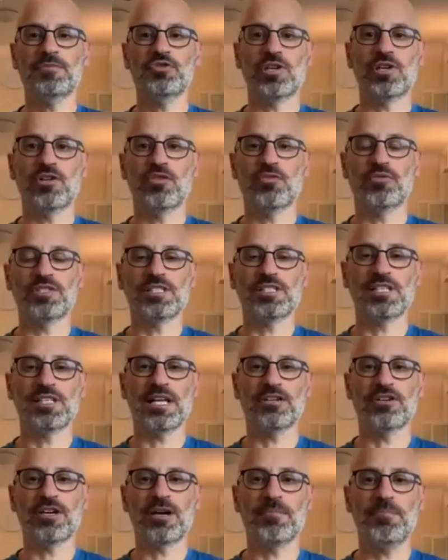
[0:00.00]
you can always
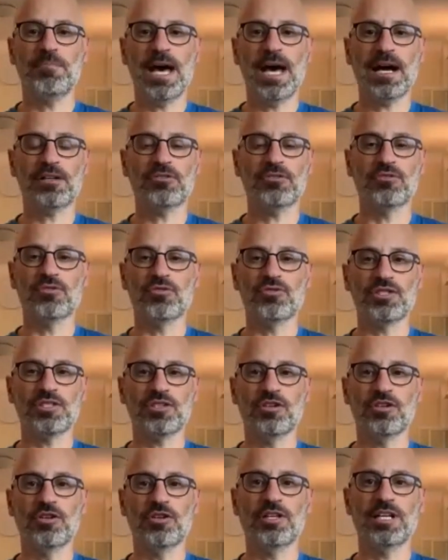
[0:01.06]
later come back to those
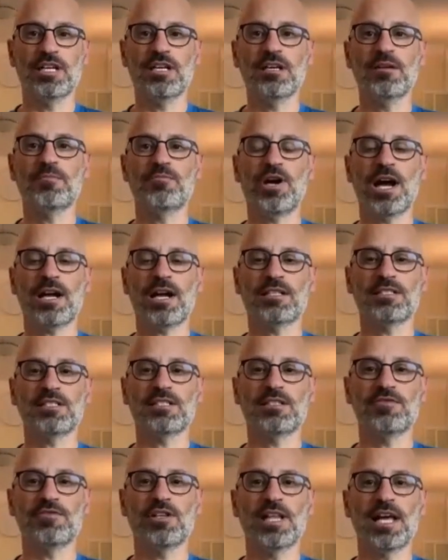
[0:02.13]
early practices
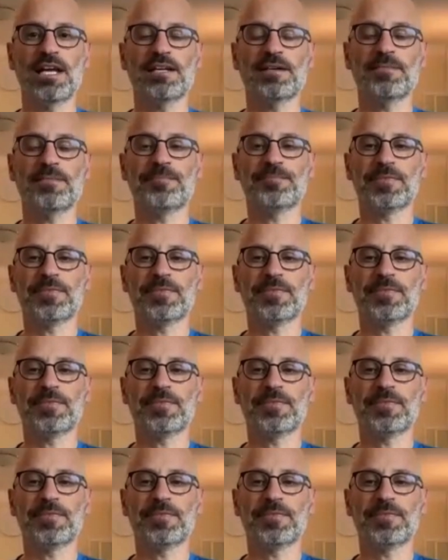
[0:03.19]
if you'd like.